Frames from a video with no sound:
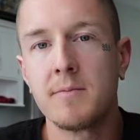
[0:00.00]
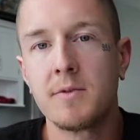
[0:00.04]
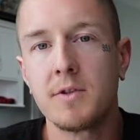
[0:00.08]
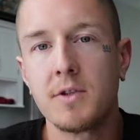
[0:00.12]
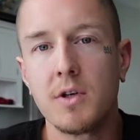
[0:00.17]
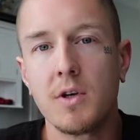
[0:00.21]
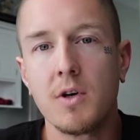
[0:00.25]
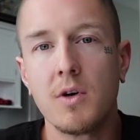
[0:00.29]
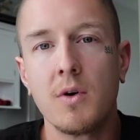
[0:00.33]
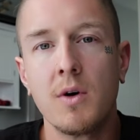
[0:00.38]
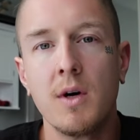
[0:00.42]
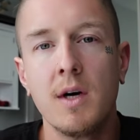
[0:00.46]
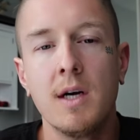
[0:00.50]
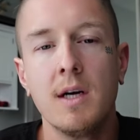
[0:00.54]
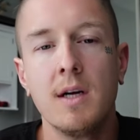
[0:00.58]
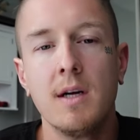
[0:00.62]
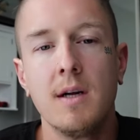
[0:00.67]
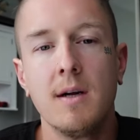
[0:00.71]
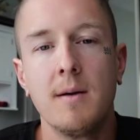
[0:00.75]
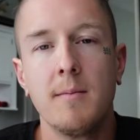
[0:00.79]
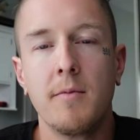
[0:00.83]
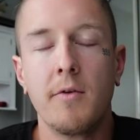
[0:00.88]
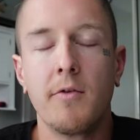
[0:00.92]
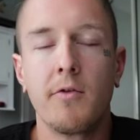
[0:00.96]
So
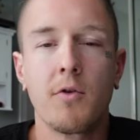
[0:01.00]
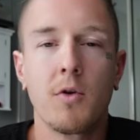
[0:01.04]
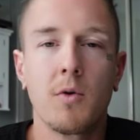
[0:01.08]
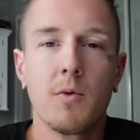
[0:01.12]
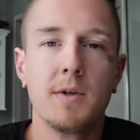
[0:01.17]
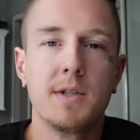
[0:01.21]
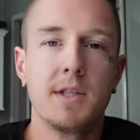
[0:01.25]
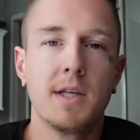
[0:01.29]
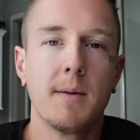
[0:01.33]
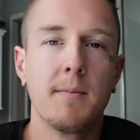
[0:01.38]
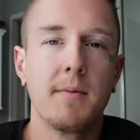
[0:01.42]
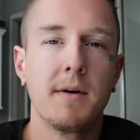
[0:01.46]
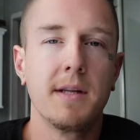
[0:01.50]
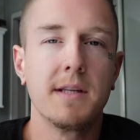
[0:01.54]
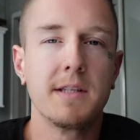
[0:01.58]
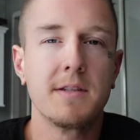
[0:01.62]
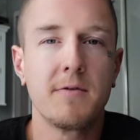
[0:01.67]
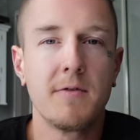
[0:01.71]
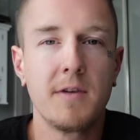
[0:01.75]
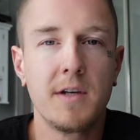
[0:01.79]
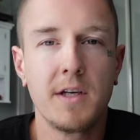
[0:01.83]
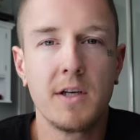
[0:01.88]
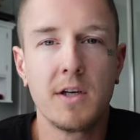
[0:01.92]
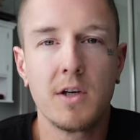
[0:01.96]
before we jump into this
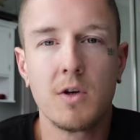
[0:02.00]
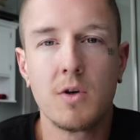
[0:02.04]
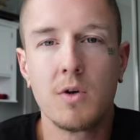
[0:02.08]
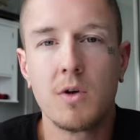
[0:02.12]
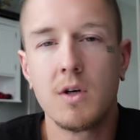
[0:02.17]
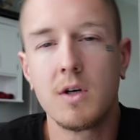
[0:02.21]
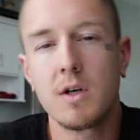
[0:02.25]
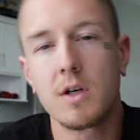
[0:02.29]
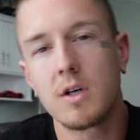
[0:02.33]
video,